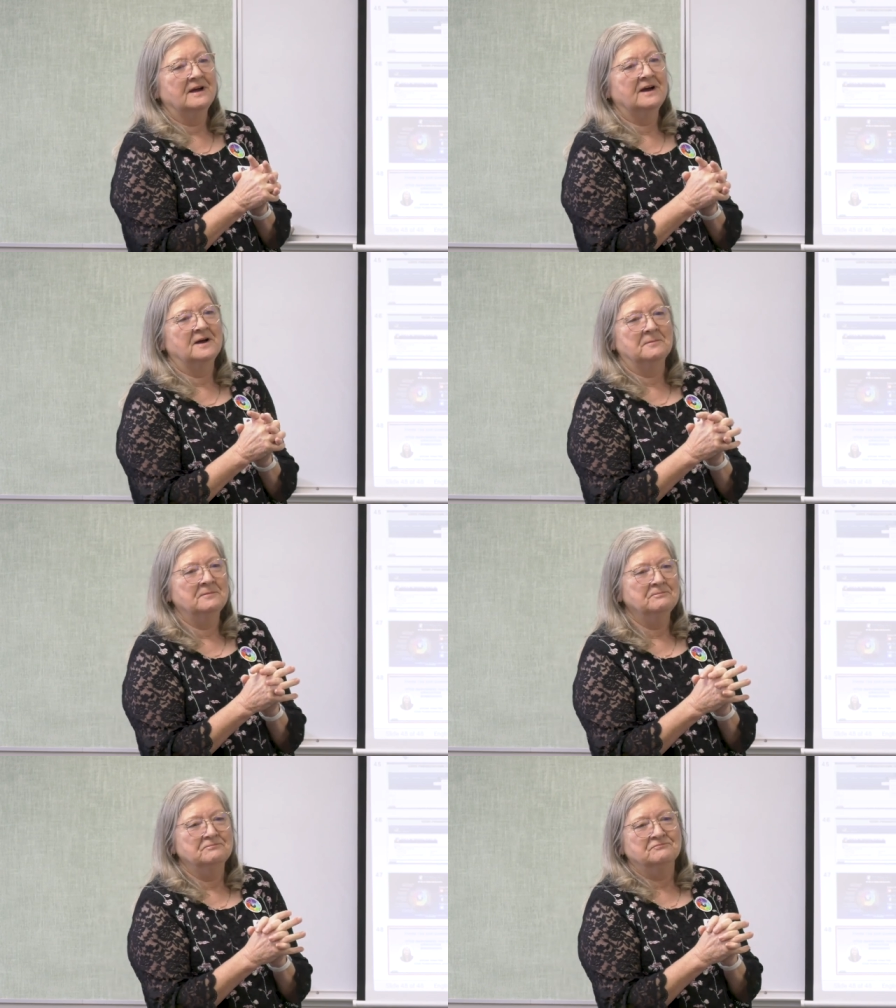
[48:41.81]
Um,
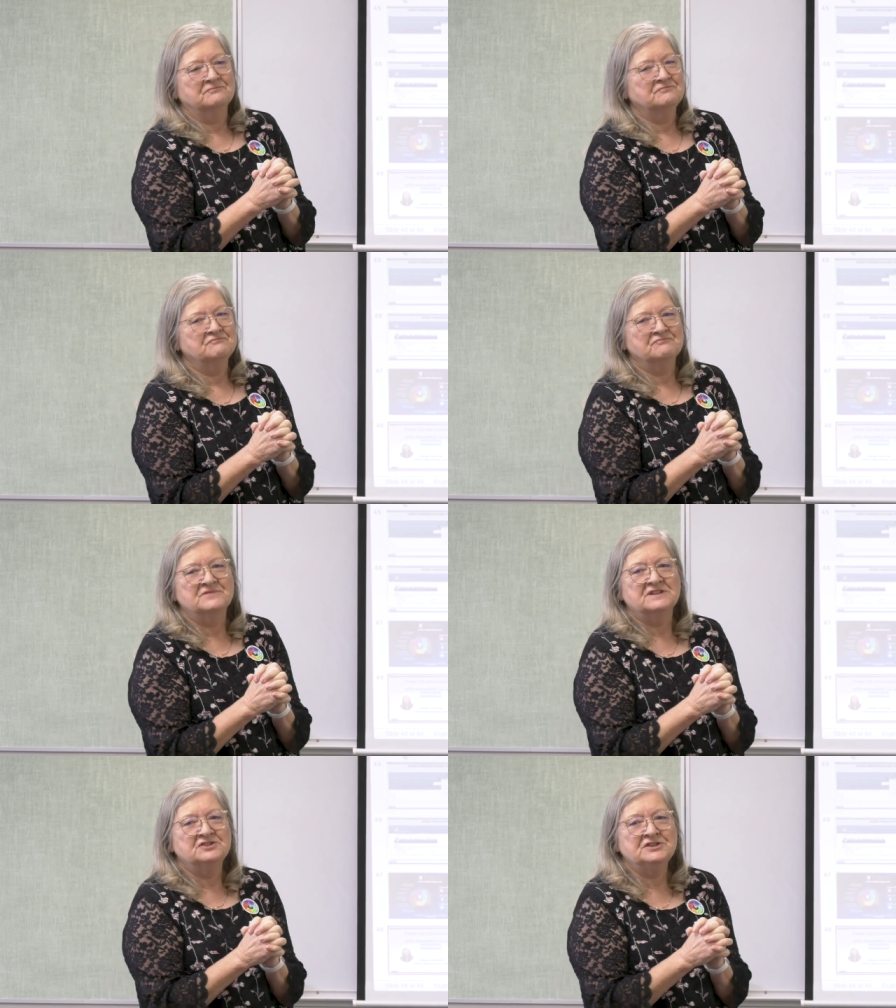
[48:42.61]

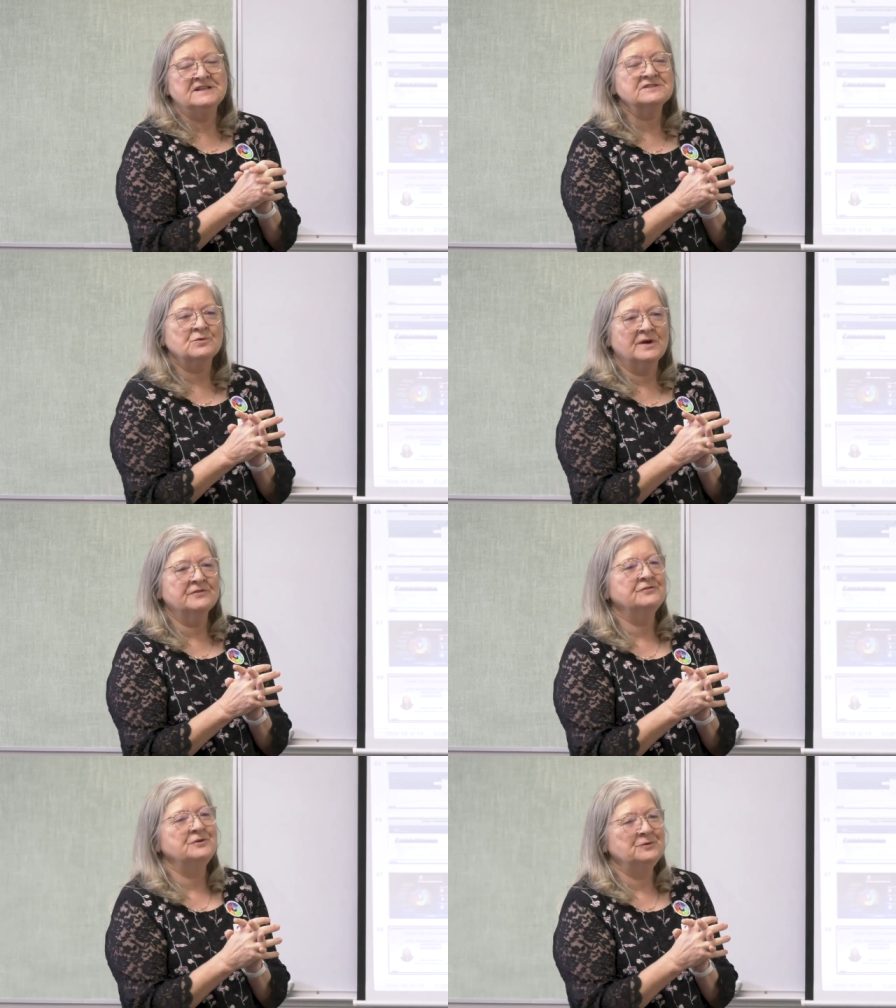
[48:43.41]
she does quite
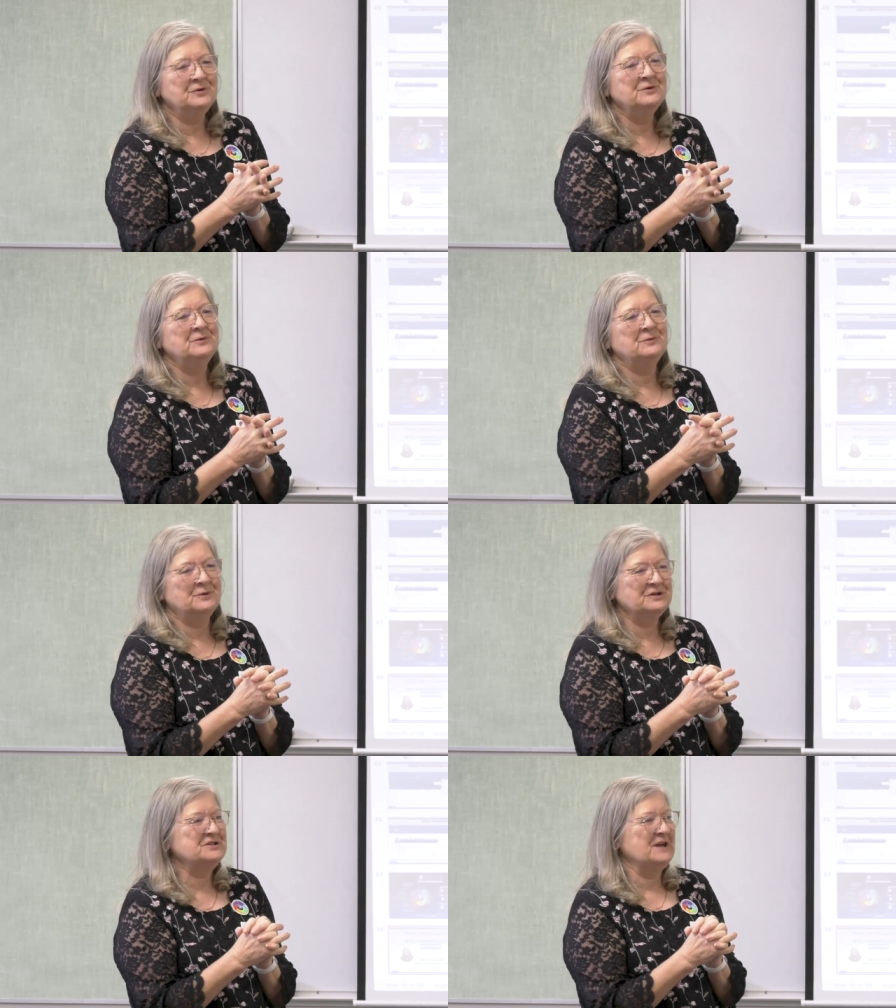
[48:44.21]
a few
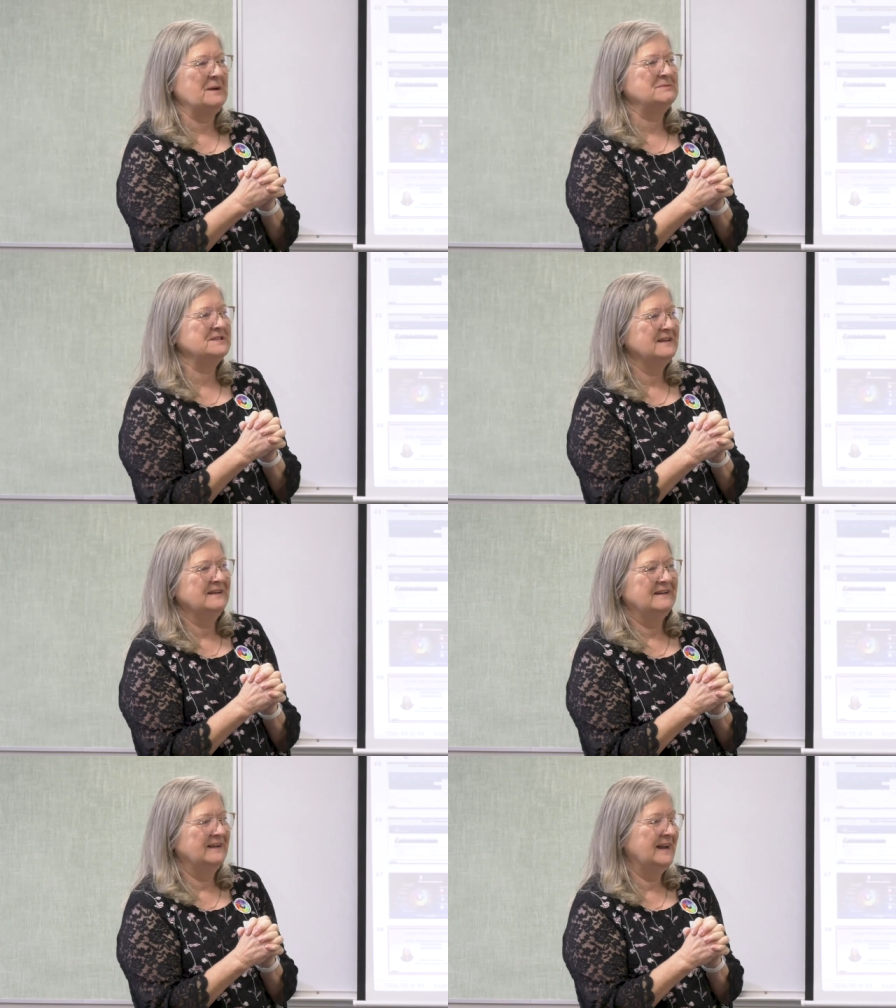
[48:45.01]
workshops
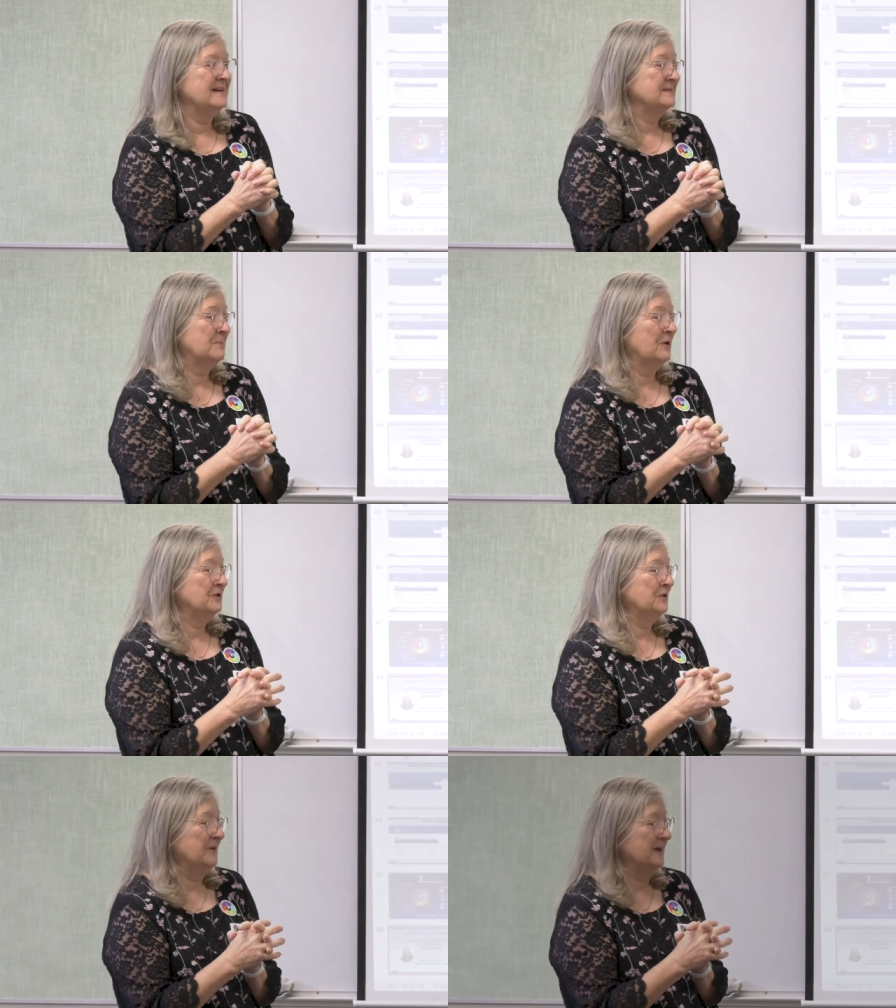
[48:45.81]
and has a
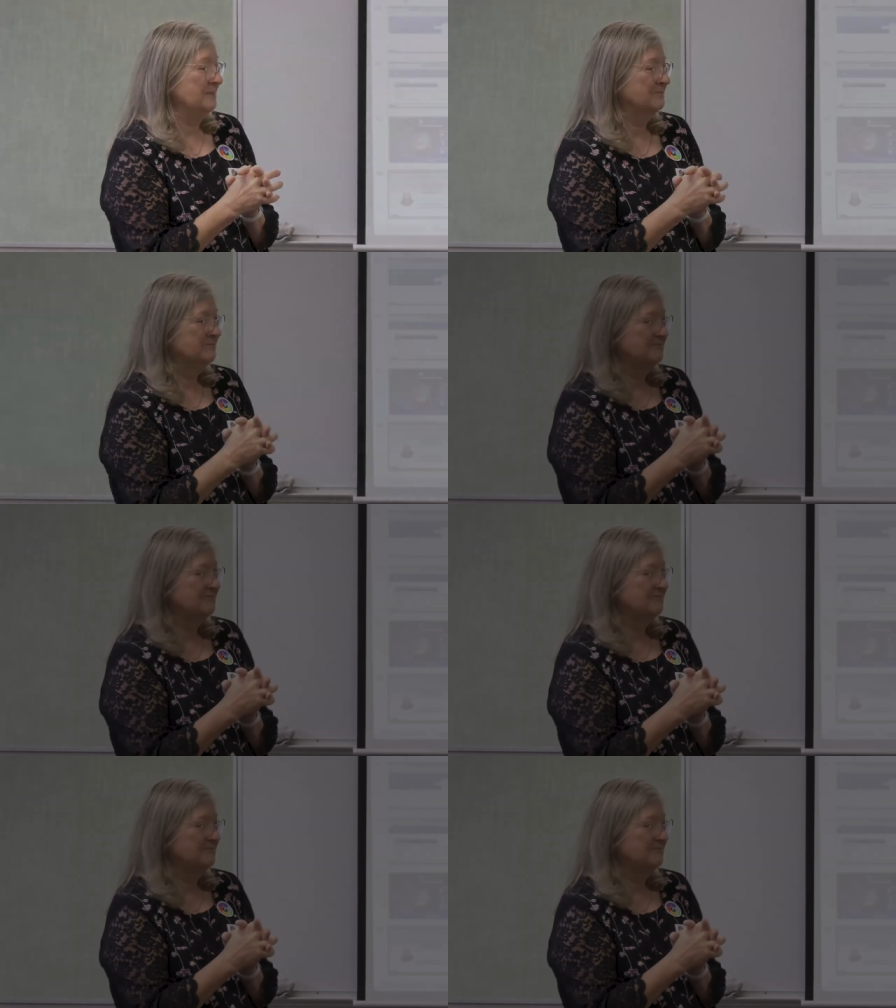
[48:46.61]
ball doing them.